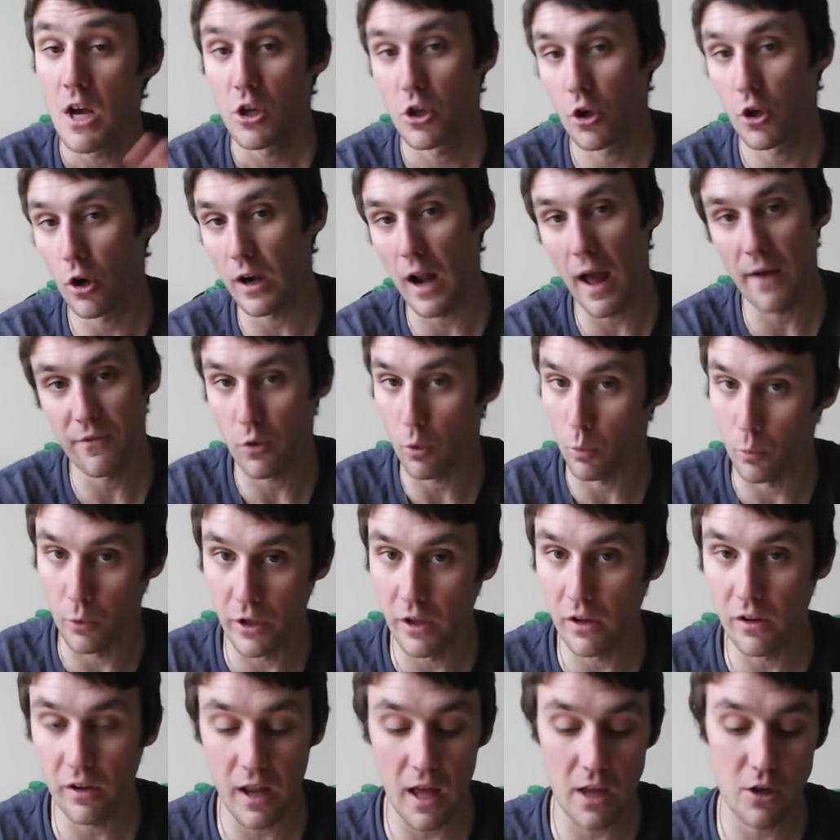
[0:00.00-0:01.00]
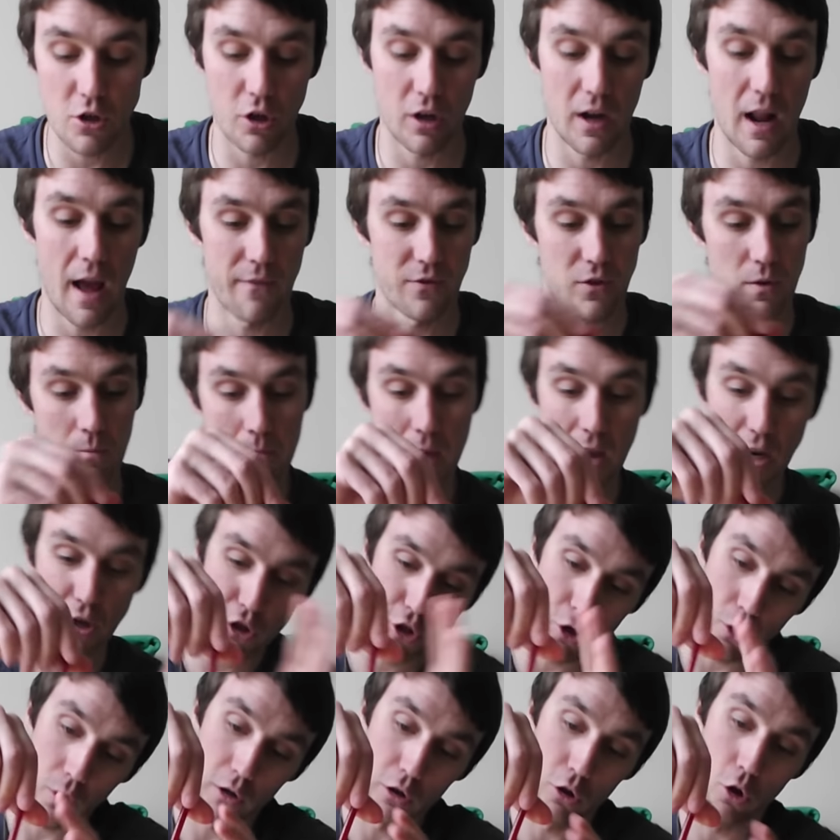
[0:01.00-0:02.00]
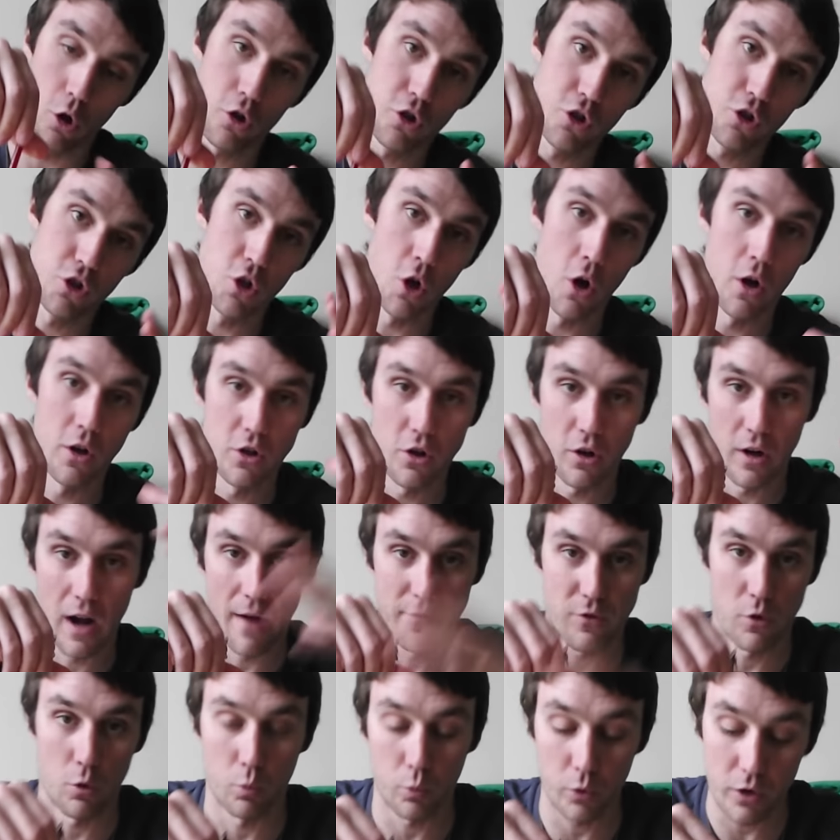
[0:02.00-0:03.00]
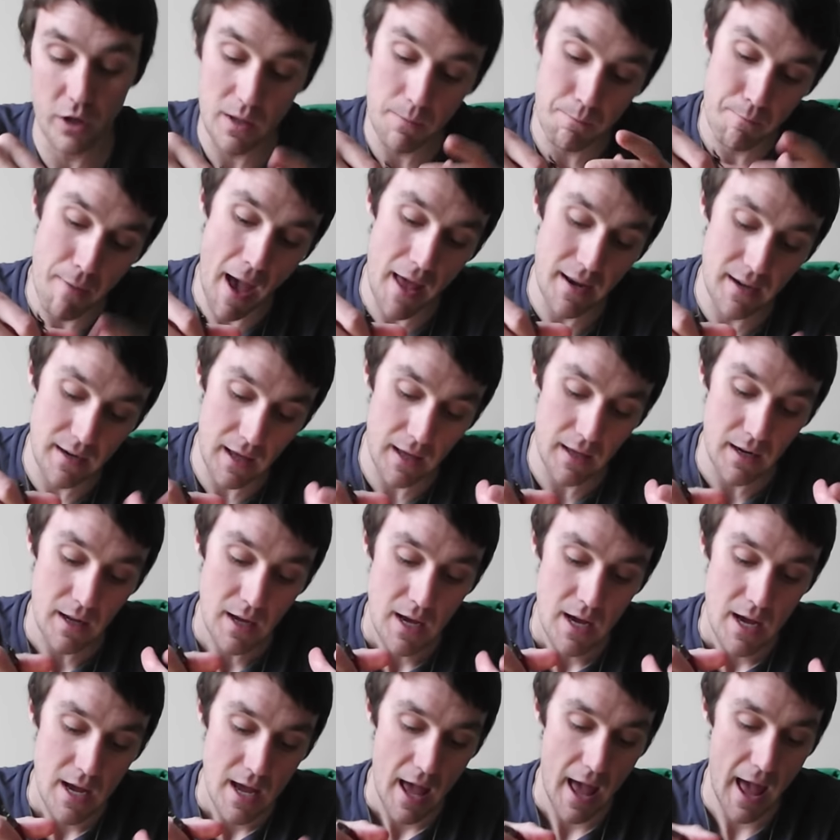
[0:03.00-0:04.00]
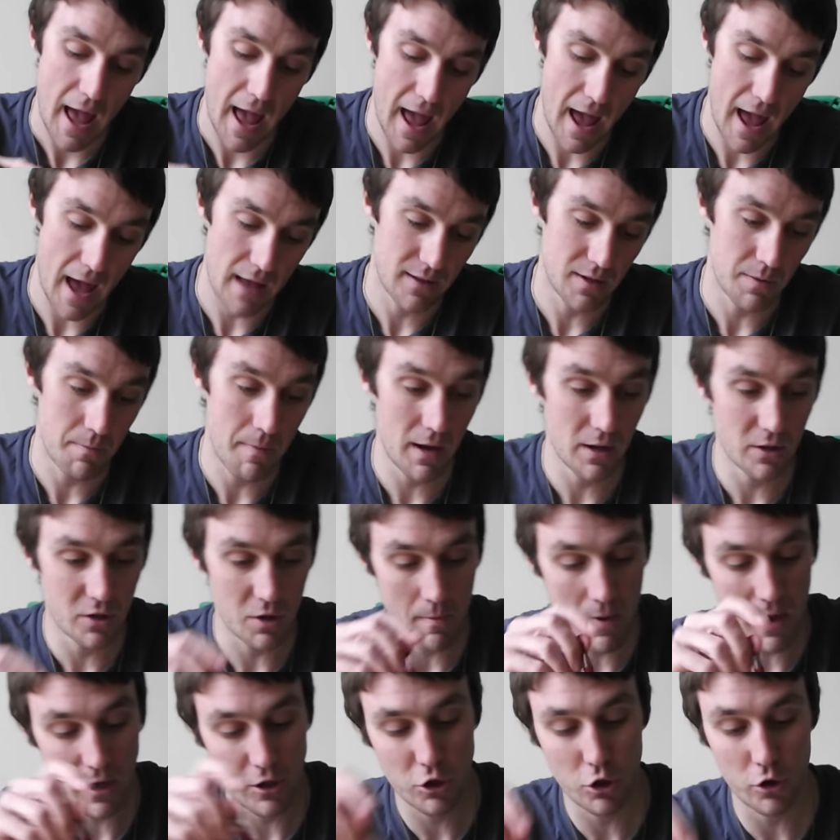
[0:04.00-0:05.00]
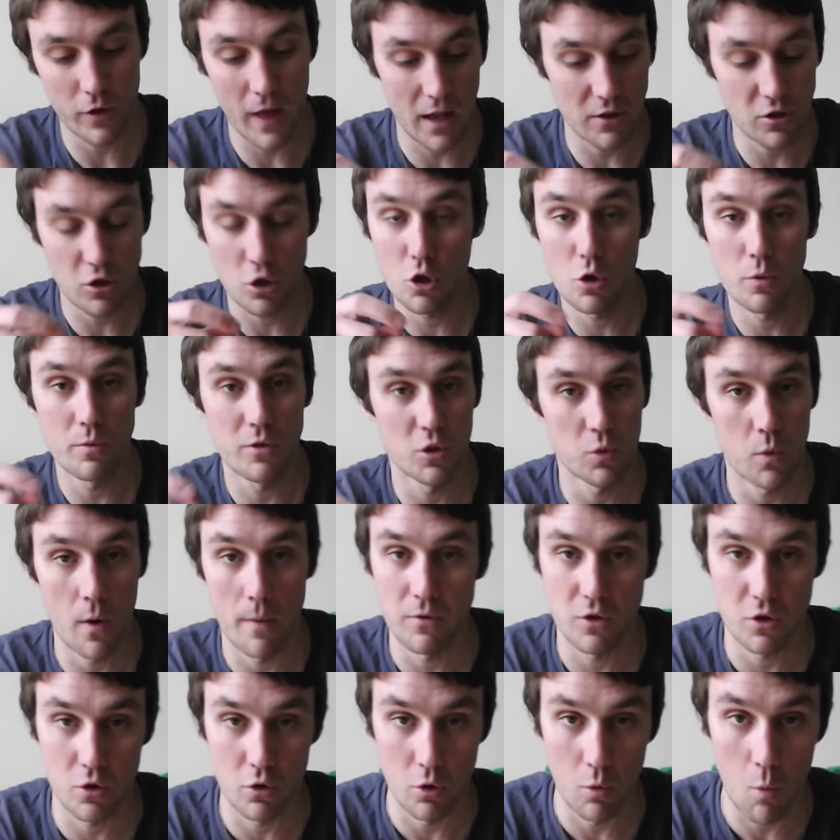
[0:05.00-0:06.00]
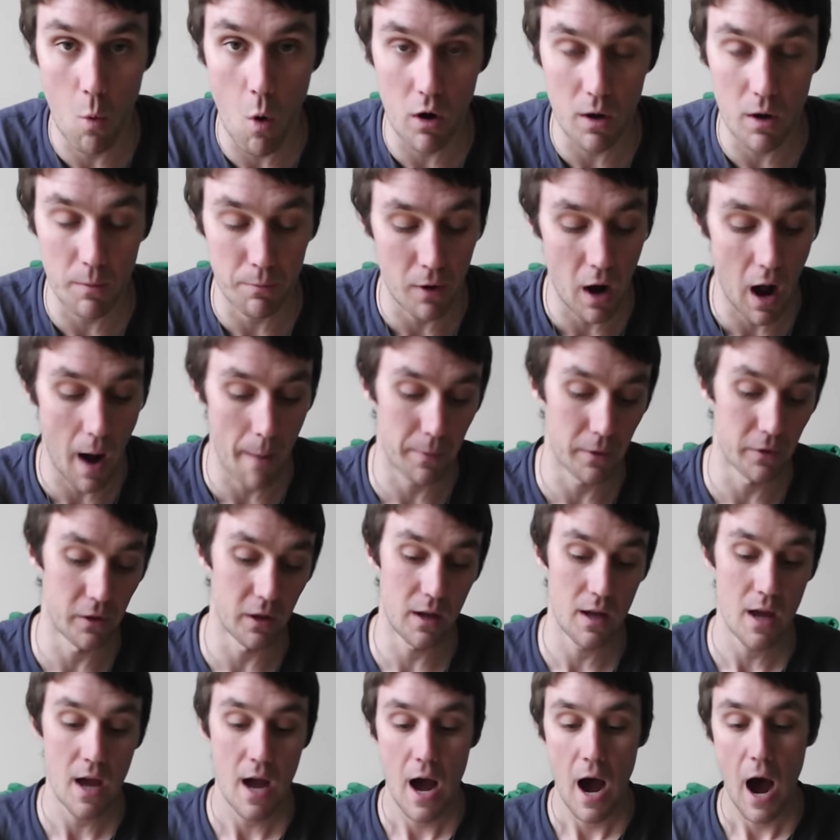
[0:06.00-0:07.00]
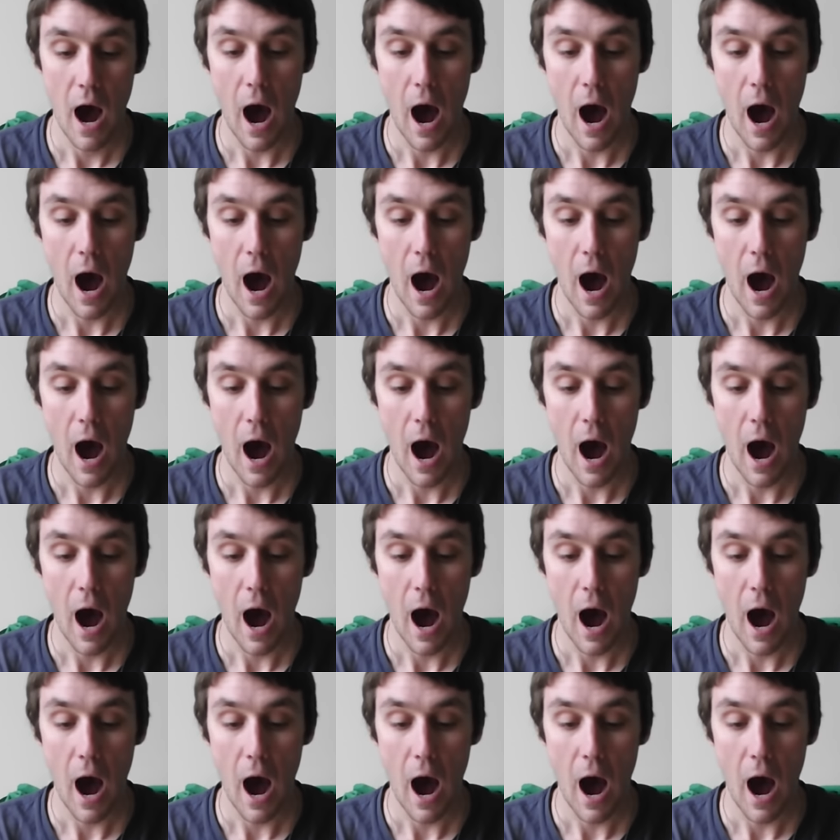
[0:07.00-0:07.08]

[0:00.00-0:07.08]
You're gonna have to reel it in, you're gonna have to make sure it looks good, and you're gonna have to re-bend it to make sure that tube swims through the water properly.